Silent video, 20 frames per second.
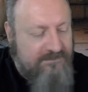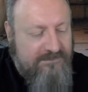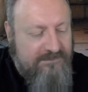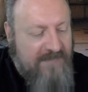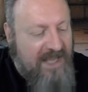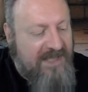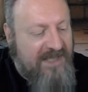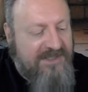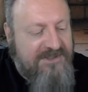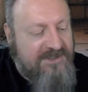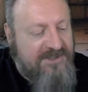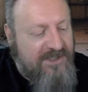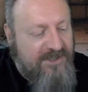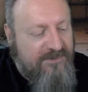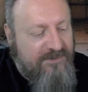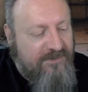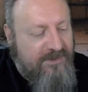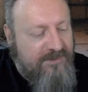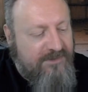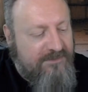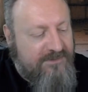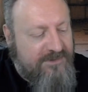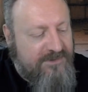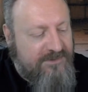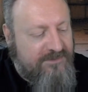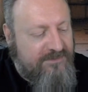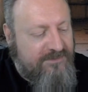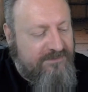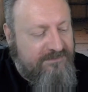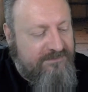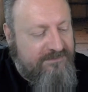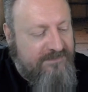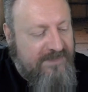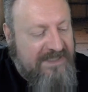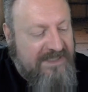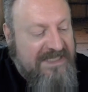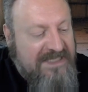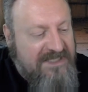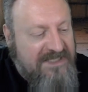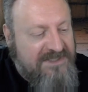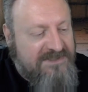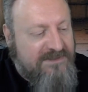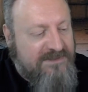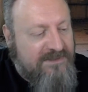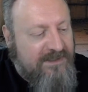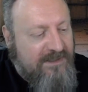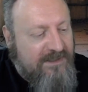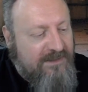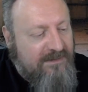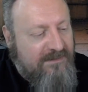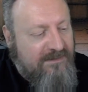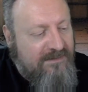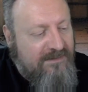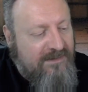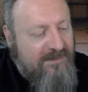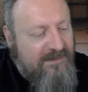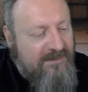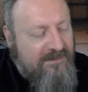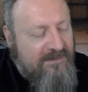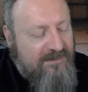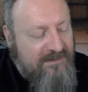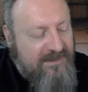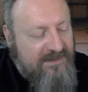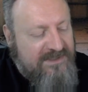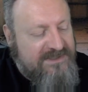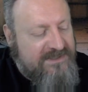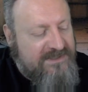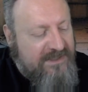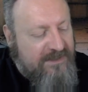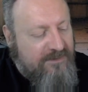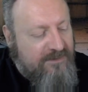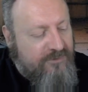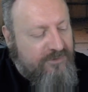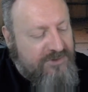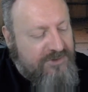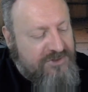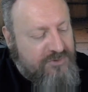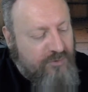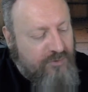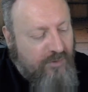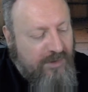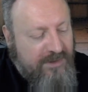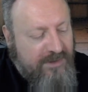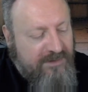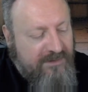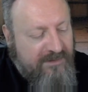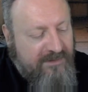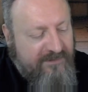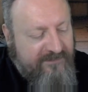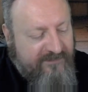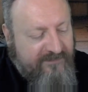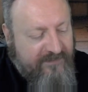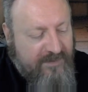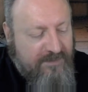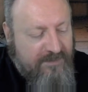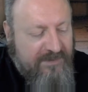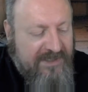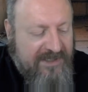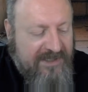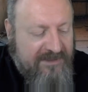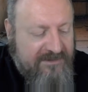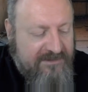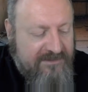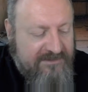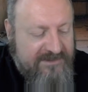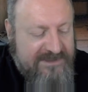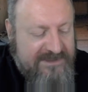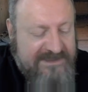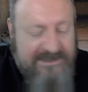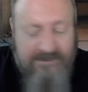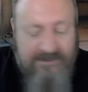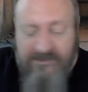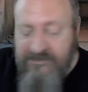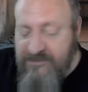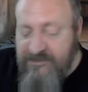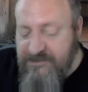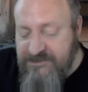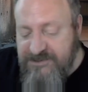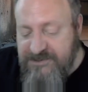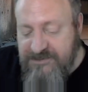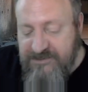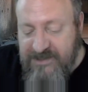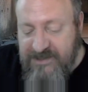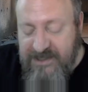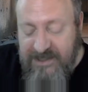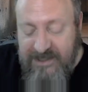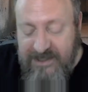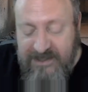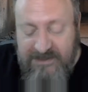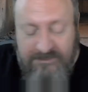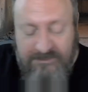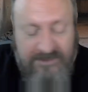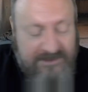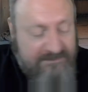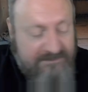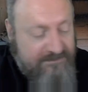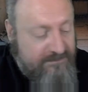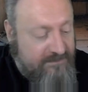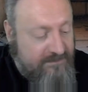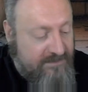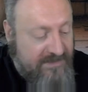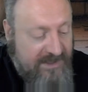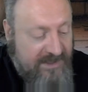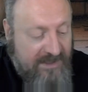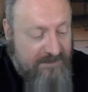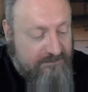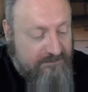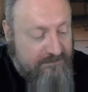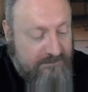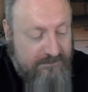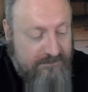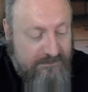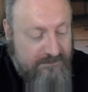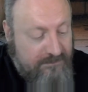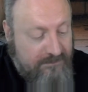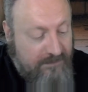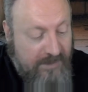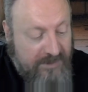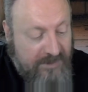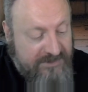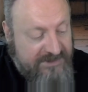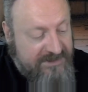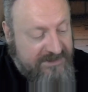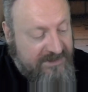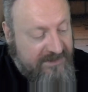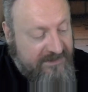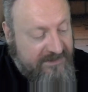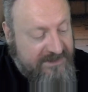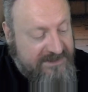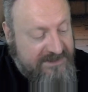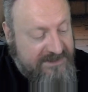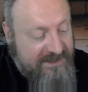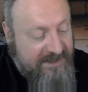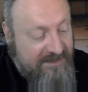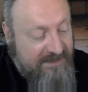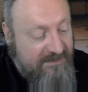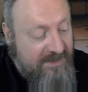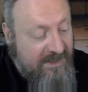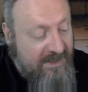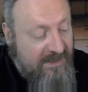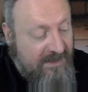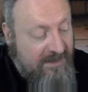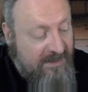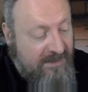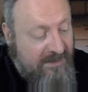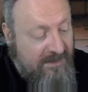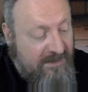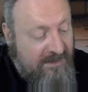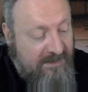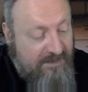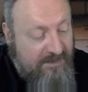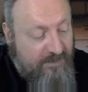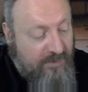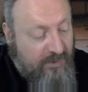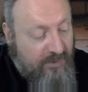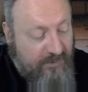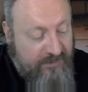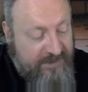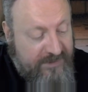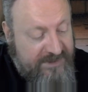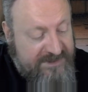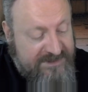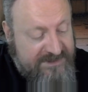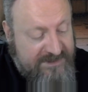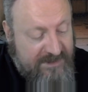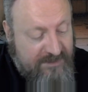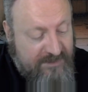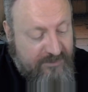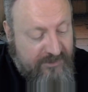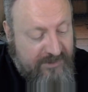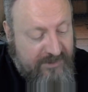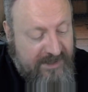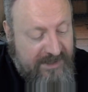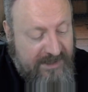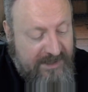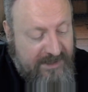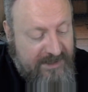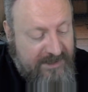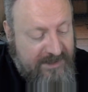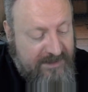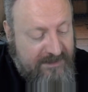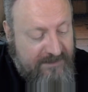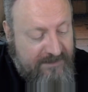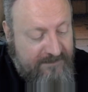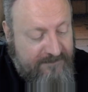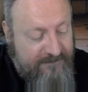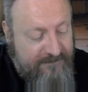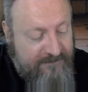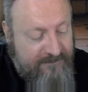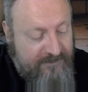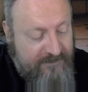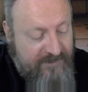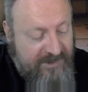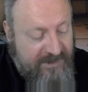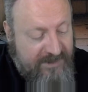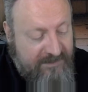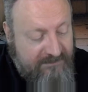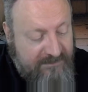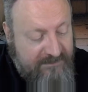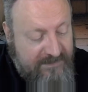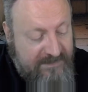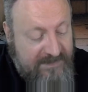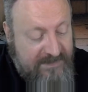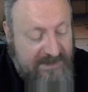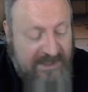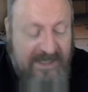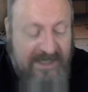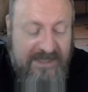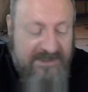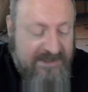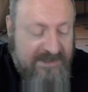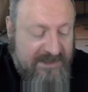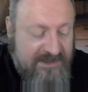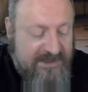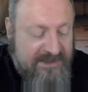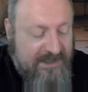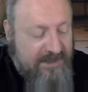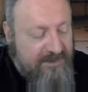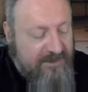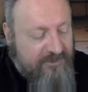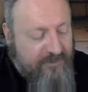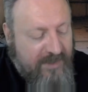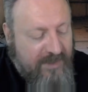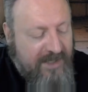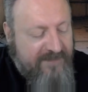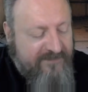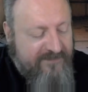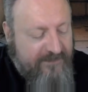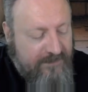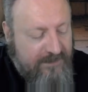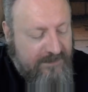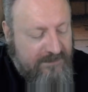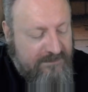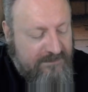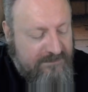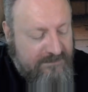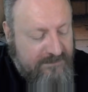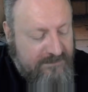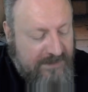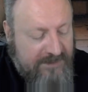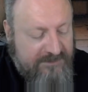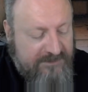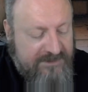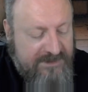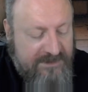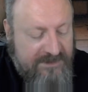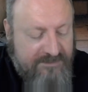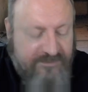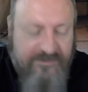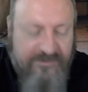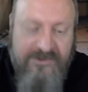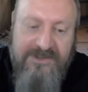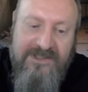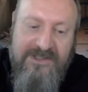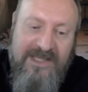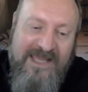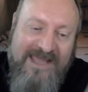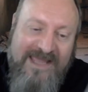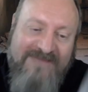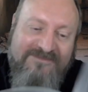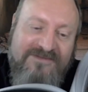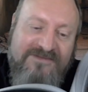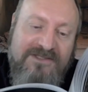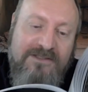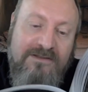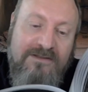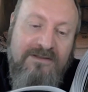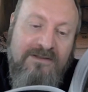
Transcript: I dare you to easily distinguish one from another. Some of those you can, but they are mostly the same. Morris armor car with an anti-tank rifle mounted, pretty hefty.